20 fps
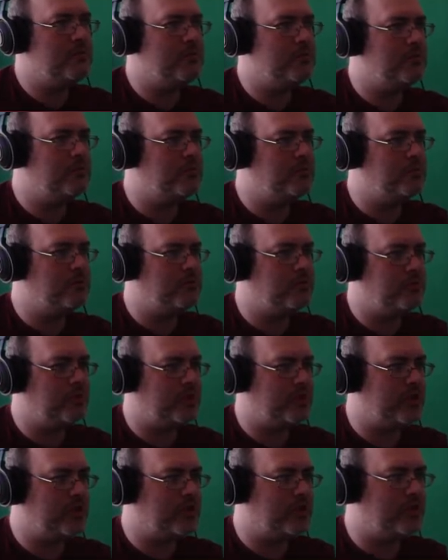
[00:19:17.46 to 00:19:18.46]
Oh,
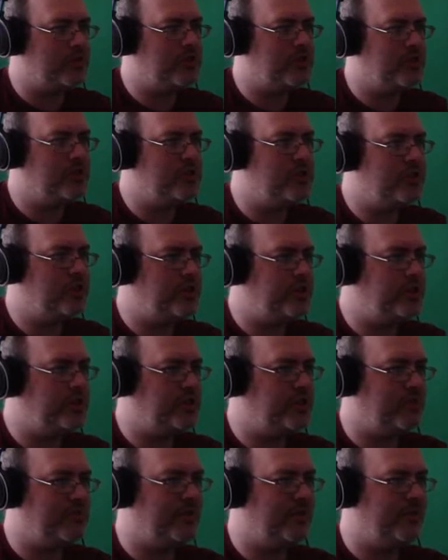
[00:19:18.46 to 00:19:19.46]
the
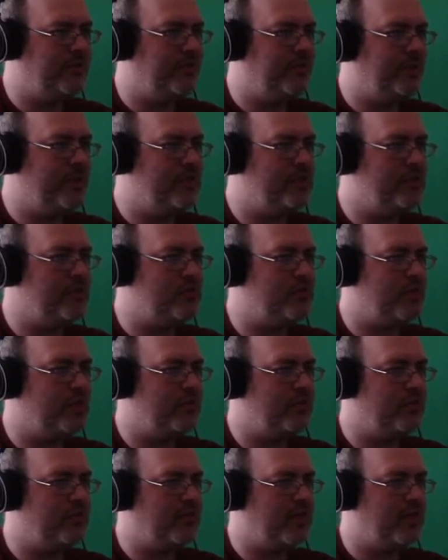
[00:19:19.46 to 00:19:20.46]
concentration of my face was
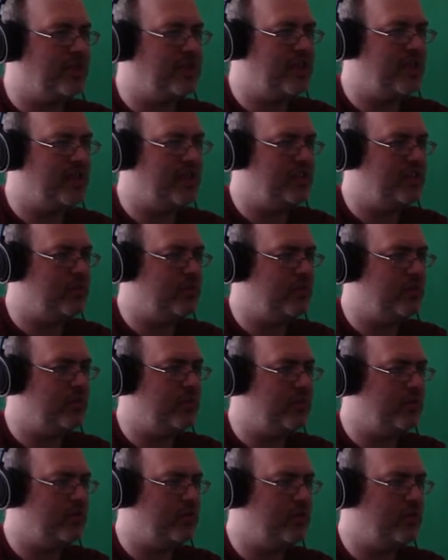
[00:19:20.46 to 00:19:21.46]
probably intenser. I
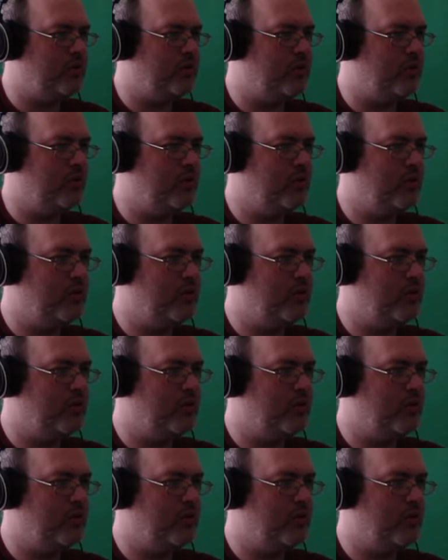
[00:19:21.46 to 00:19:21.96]
wouldn't know.